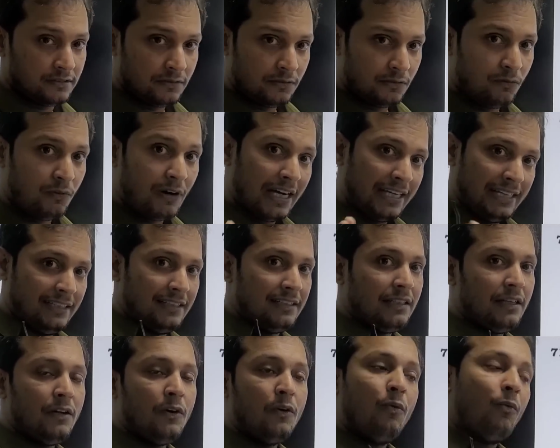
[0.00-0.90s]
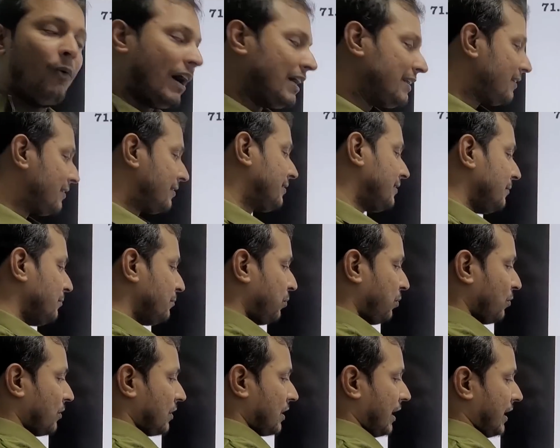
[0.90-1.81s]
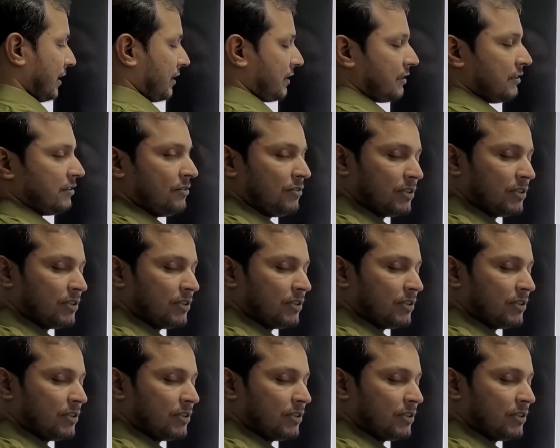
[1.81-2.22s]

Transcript: Why this is incorrect.